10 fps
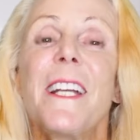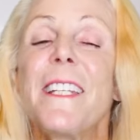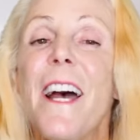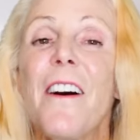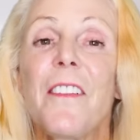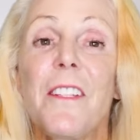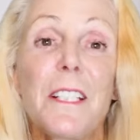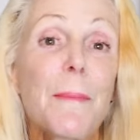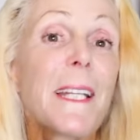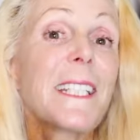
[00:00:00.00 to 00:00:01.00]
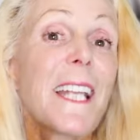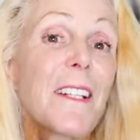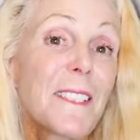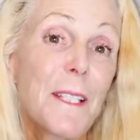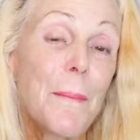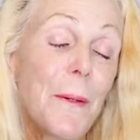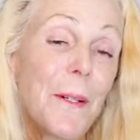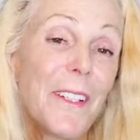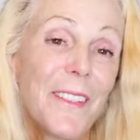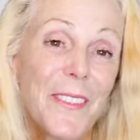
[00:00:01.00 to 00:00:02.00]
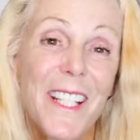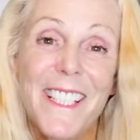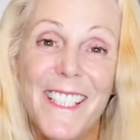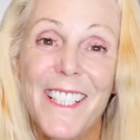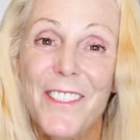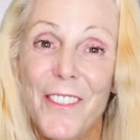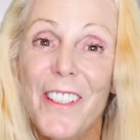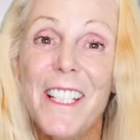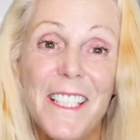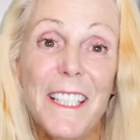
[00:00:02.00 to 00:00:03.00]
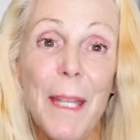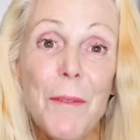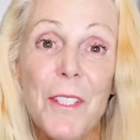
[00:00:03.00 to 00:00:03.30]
Now, this might sound simple, but it really is a game